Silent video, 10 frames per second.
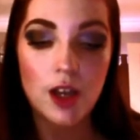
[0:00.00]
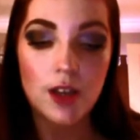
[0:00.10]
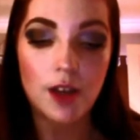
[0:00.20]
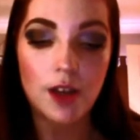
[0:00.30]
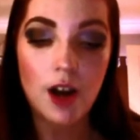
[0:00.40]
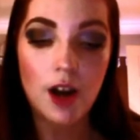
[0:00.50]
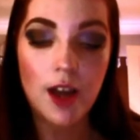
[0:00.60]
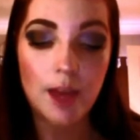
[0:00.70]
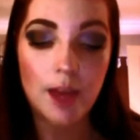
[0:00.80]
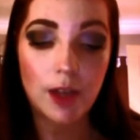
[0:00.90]
So I
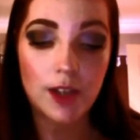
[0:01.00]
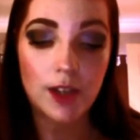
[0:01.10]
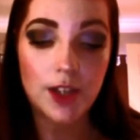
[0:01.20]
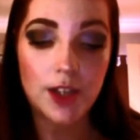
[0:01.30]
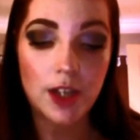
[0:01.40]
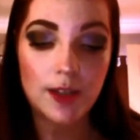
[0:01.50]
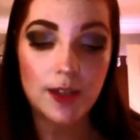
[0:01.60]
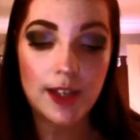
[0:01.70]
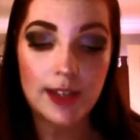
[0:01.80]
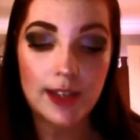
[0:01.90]
am going to use
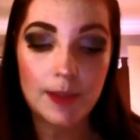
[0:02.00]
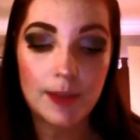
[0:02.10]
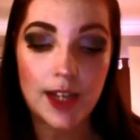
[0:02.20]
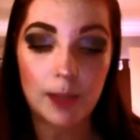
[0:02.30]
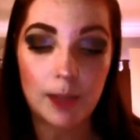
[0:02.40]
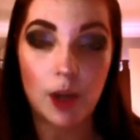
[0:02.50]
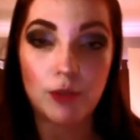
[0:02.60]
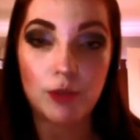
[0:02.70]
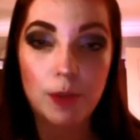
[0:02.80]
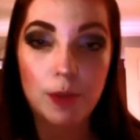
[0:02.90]
this lipstick by
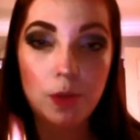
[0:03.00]
Rimmel,